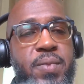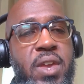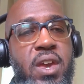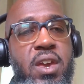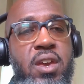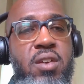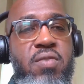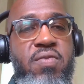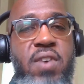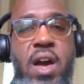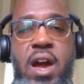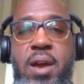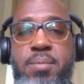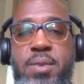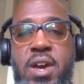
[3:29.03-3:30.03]
If
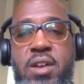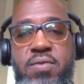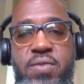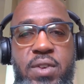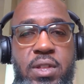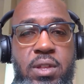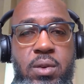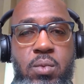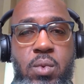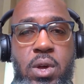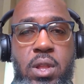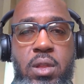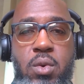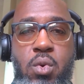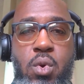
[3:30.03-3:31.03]
I'm not feeling
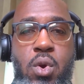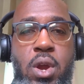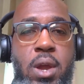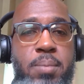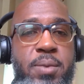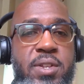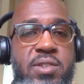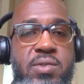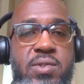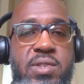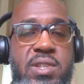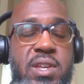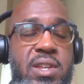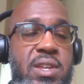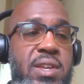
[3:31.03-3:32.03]
well, or I'm
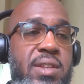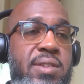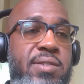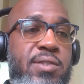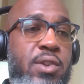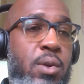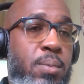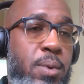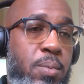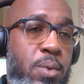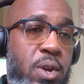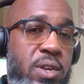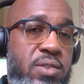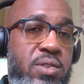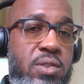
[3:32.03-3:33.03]
interested in
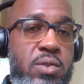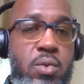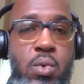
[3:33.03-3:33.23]
dermabrasion,